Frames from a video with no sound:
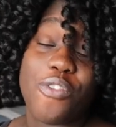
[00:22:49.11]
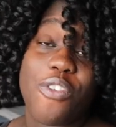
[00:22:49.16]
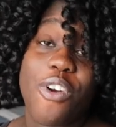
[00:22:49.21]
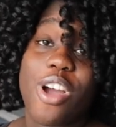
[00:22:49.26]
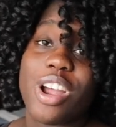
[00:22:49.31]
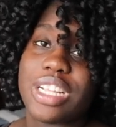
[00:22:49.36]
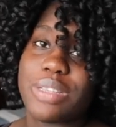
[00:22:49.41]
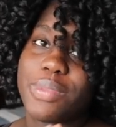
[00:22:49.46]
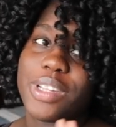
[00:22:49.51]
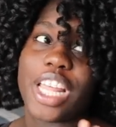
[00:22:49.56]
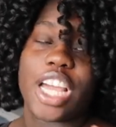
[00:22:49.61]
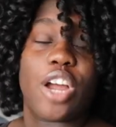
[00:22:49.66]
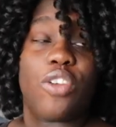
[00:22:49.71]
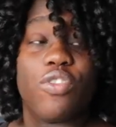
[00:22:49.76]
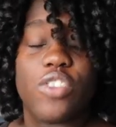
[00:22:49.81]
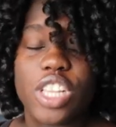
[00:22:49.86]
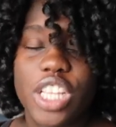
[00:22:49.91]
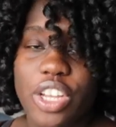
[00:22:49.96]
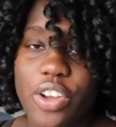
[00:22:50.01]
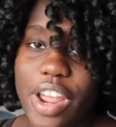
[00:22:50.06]
far it's been like a
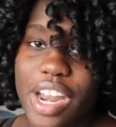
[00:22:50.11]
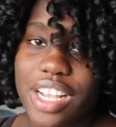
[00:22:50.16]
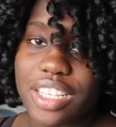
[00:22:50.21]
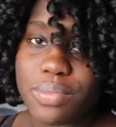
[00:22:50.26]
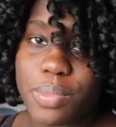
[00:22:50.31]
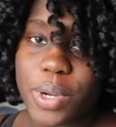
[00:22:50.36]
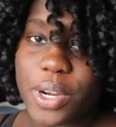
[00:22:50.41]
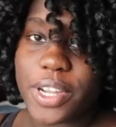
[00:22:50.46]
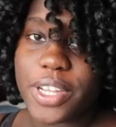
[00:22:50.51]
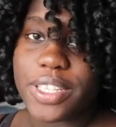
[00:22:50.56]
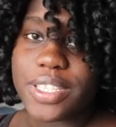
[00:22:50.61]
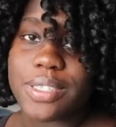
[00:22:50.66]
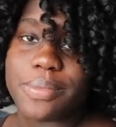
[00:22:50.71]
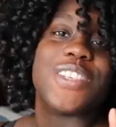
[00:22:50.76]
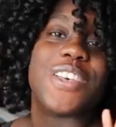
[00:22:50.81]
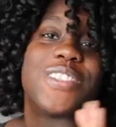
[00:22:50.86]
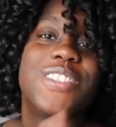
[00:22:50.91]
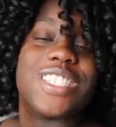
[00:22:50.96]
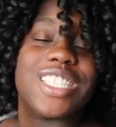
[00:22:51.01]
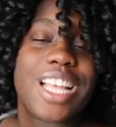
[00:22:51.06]
really great experience
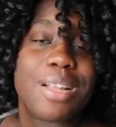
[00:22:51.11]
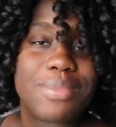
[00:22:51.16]
so since